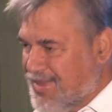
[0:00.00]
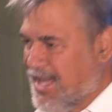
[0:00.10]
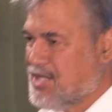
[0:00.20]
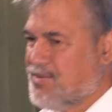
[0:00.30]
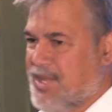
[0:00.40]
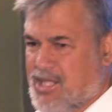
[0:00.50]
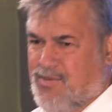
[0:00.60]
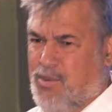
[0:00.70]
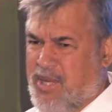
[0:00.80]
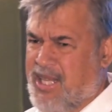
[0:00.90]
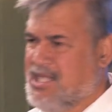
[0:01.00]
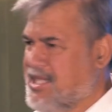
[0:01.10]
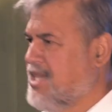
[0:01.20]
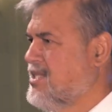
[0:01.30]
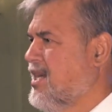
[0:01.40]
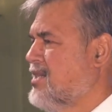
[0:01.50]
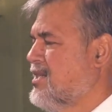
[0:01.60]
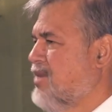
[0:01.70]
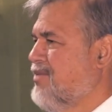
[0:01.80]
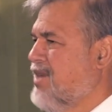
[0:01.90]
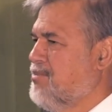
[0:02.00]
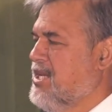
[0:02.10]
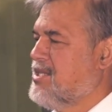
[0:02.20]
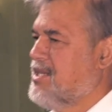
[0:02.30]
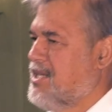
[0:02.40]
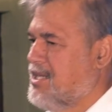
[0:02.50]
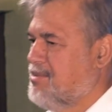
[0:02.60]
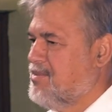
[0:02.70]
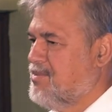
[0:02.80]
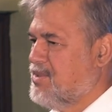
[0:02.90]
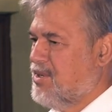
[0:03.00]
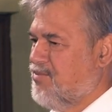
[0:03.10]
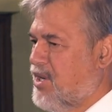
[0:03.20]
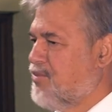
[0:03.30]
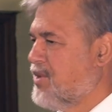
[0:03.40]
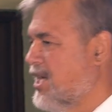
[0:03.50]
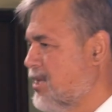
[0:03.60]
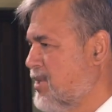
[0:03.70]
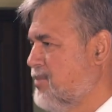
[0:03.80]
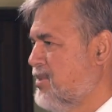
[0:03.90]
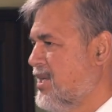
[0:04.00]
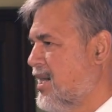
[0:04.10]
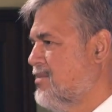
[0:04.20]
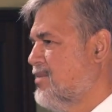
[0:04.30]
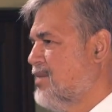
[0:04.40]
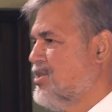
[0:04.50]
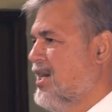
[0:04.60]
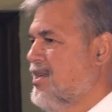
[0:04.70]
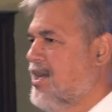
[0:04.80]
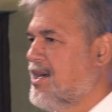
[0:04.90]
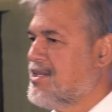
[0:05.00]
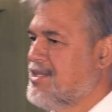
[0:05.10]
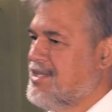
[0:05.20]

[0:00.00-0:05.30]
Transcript: that's for me, that stands out. And whenever I meet or involved with other people now, I'm trying to like